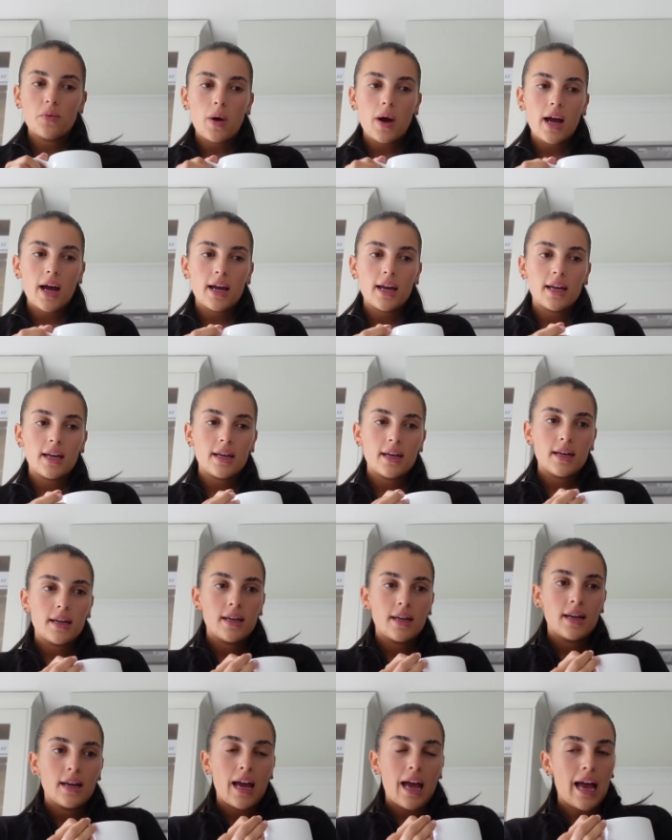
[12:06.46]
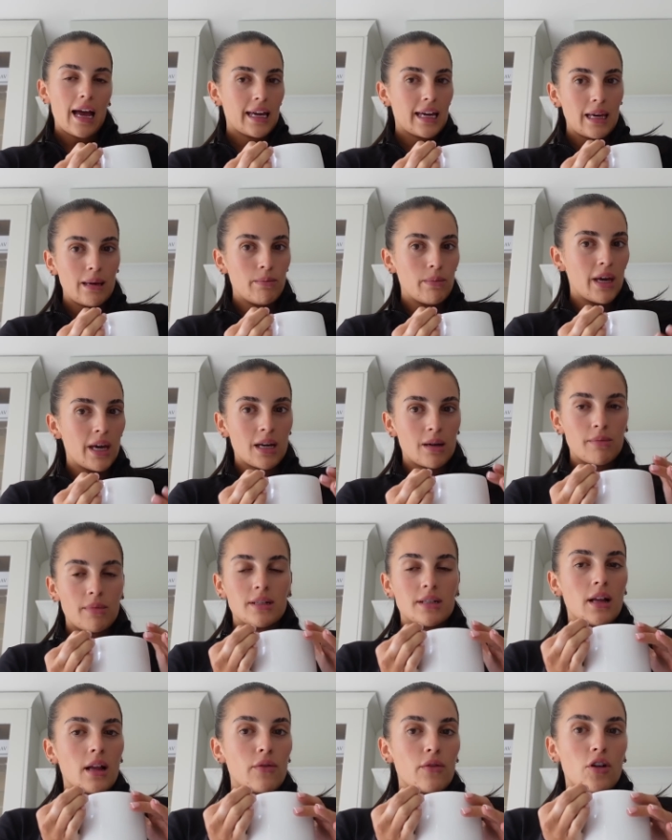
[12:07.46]
why I keep making
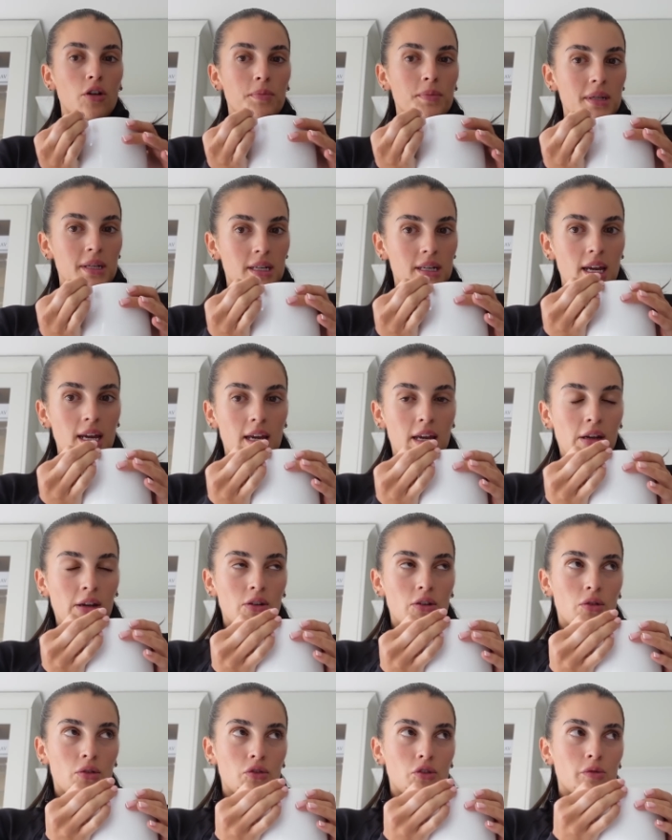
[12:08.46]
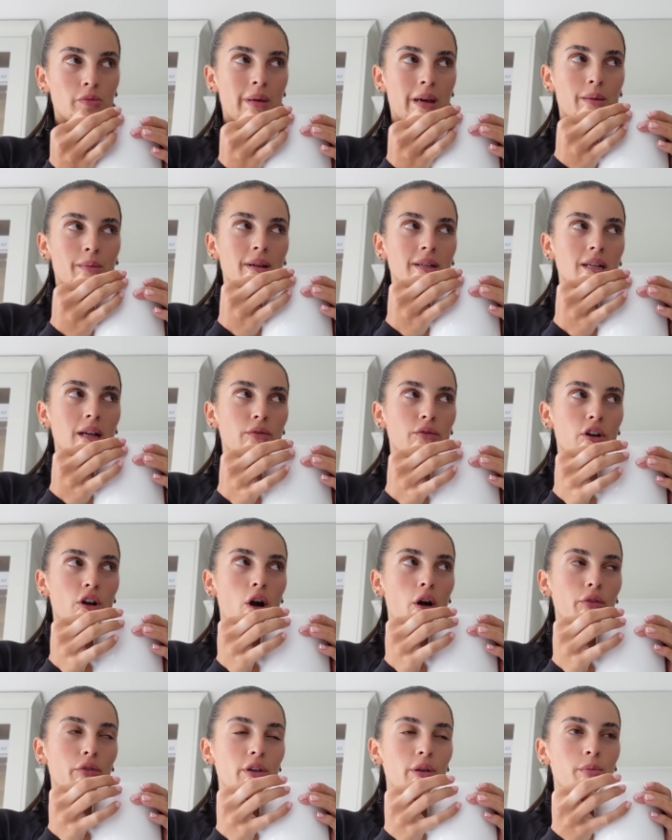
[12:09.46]
myself cups of tea and don't just make myself a
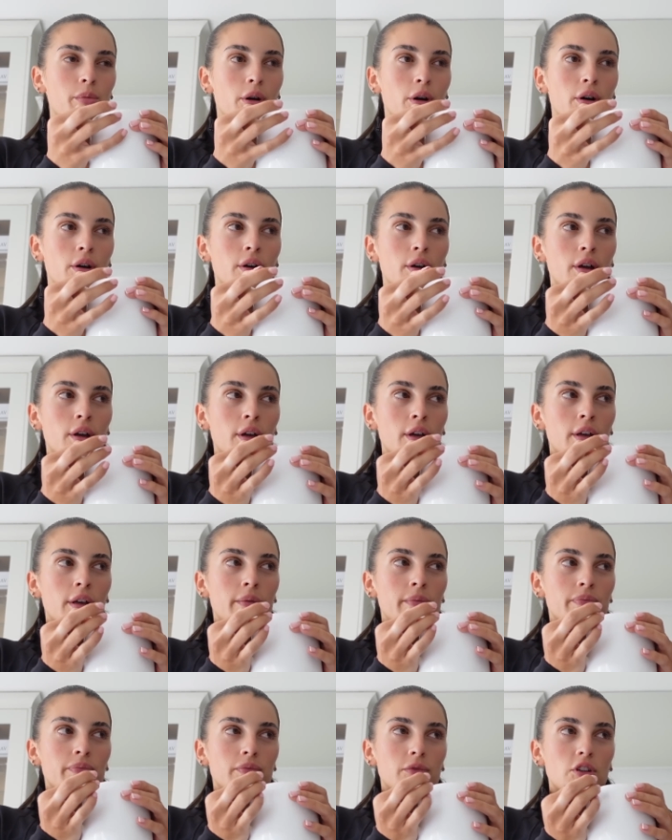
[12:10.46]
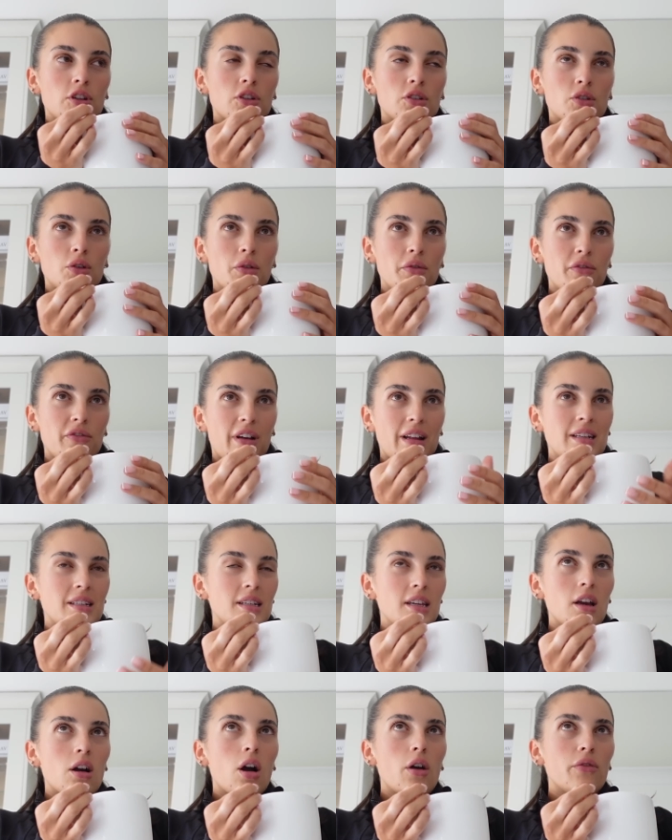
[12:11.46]
coffee, but just don't
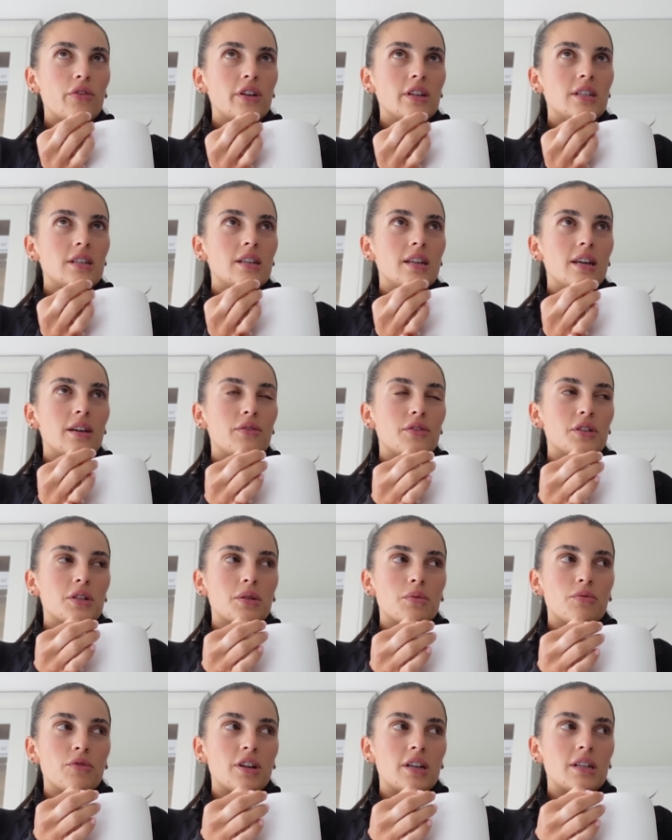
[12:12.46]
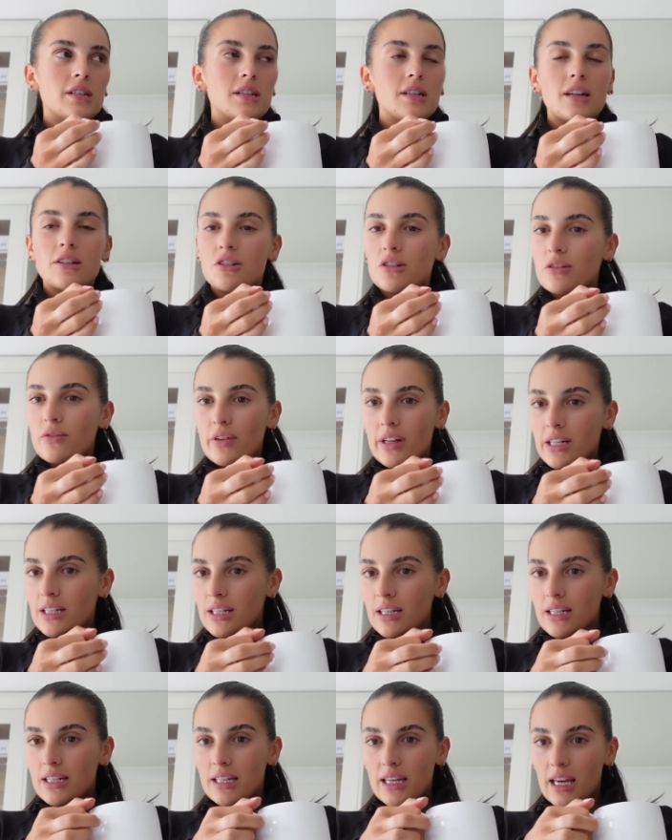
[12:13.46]
fancy a coffee today for some reason. I just
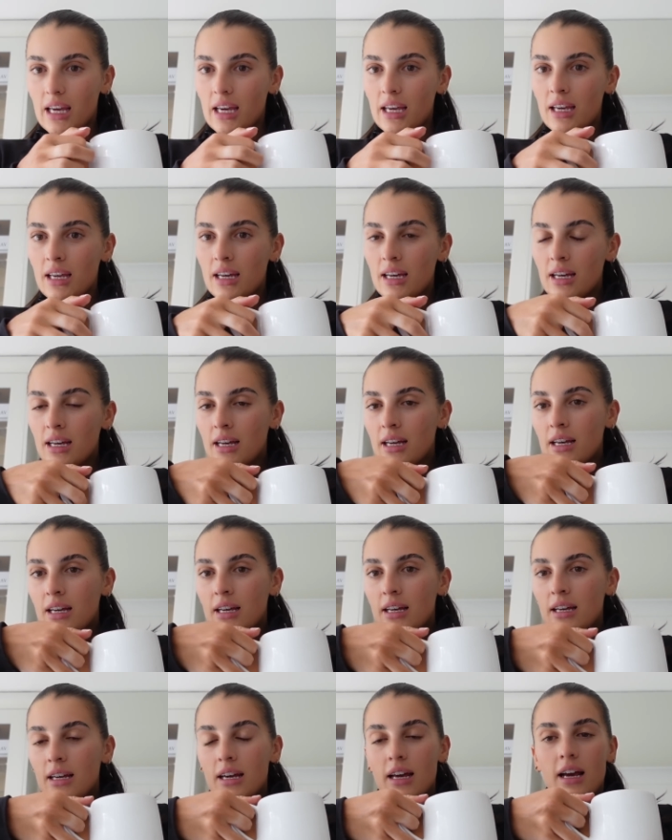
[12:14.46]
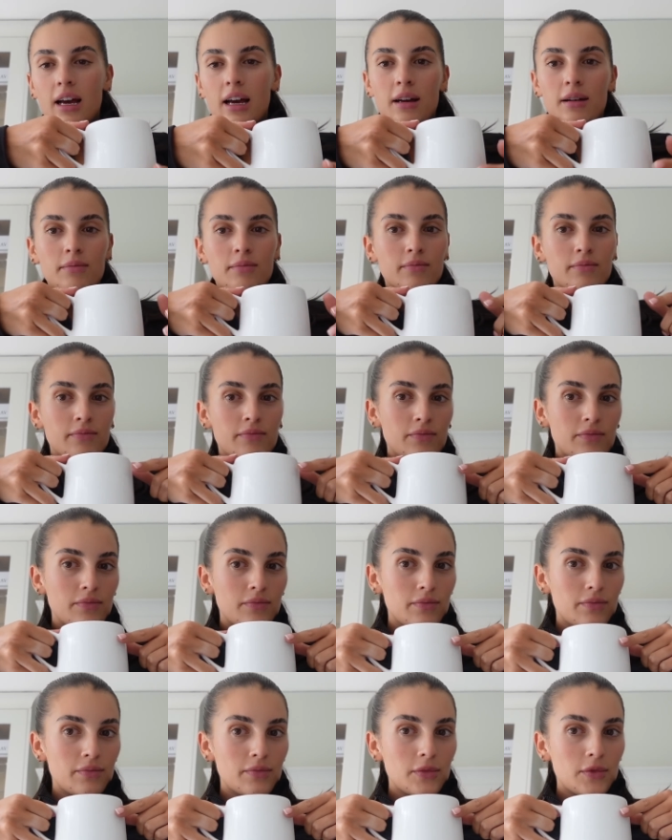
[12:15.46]
fancy tea. Um,
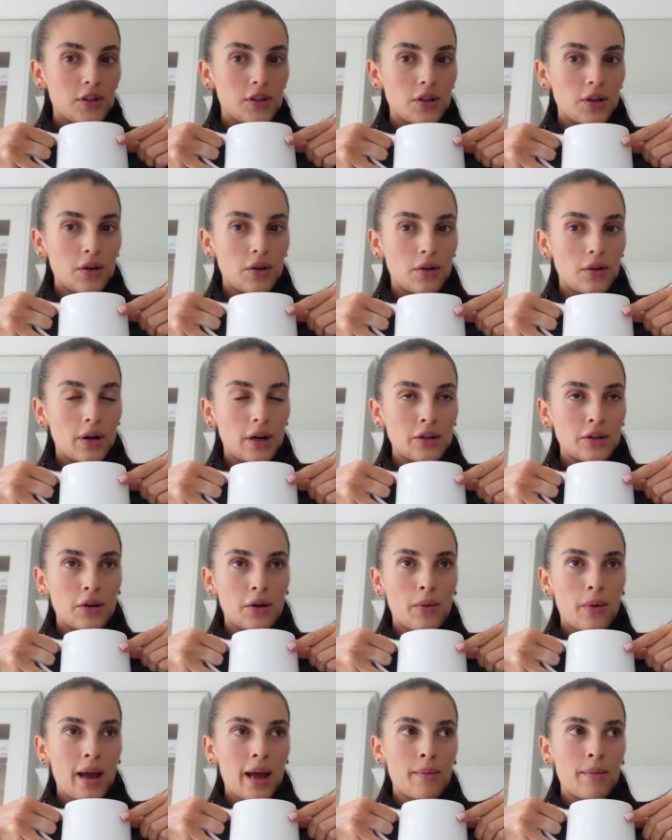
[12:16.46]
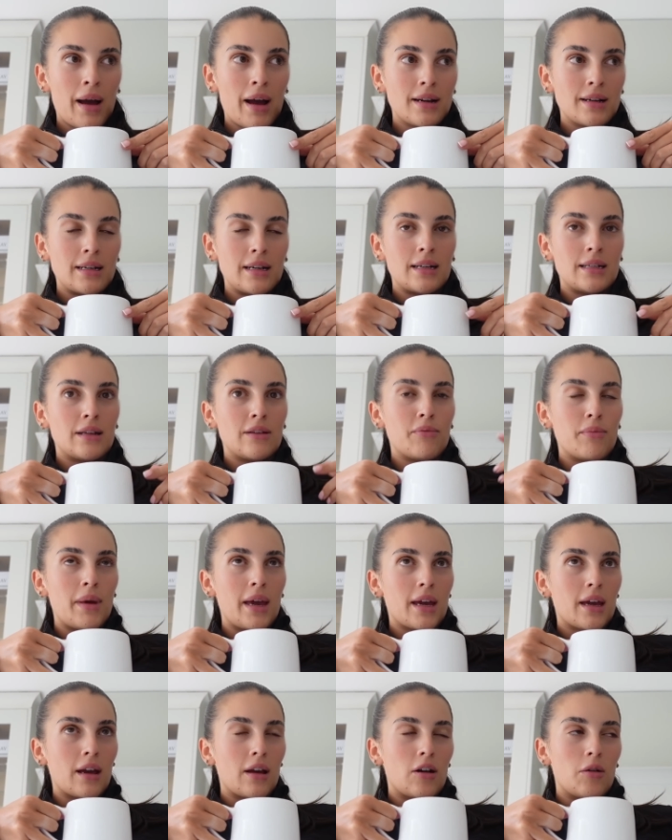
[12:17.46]
so I don't know why I'm acting as if
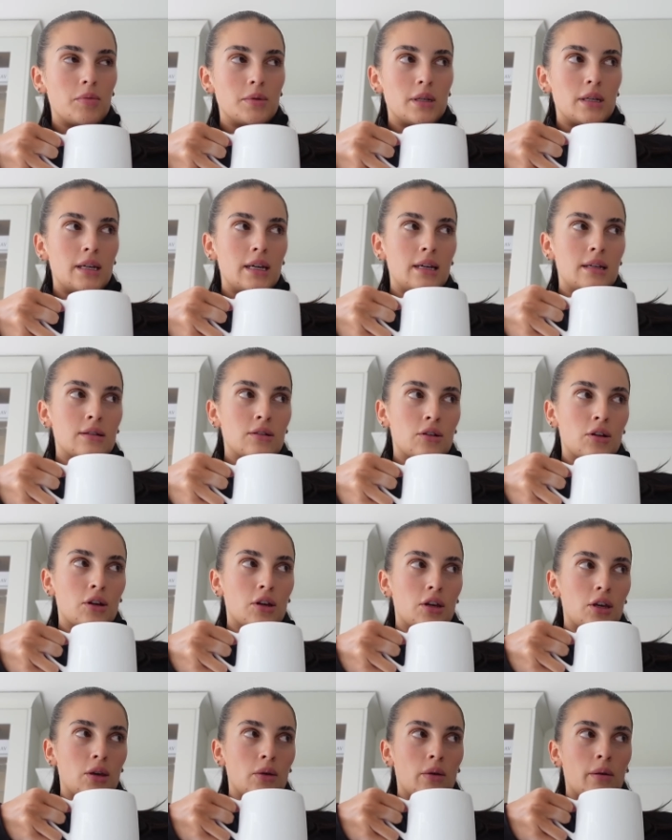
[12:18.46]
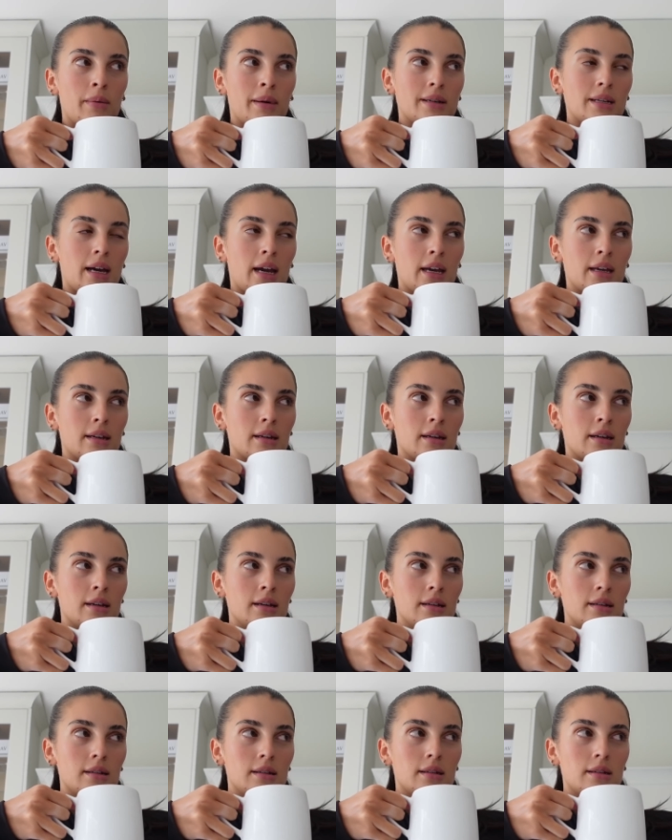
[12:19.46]
making cups of tea is going to cure my
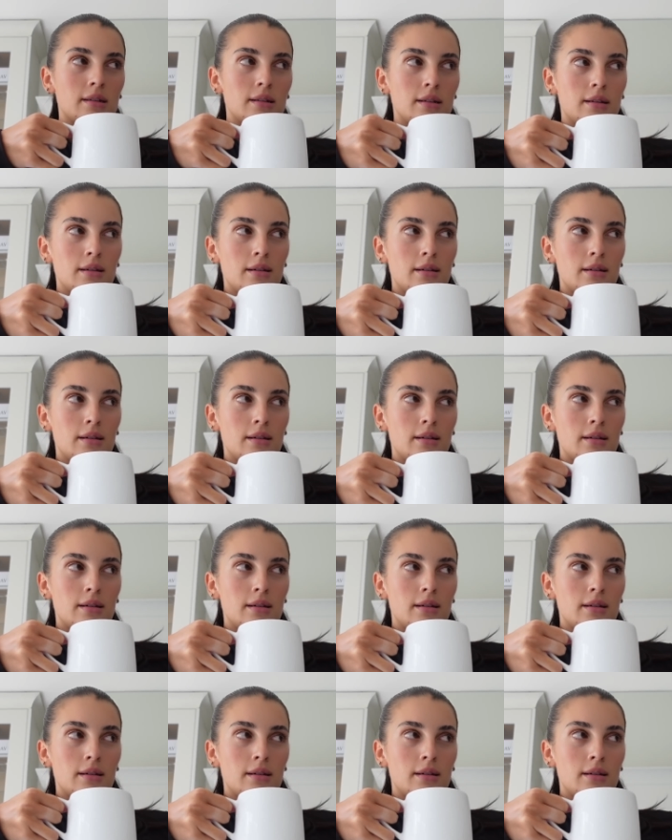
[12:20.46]
tiredness.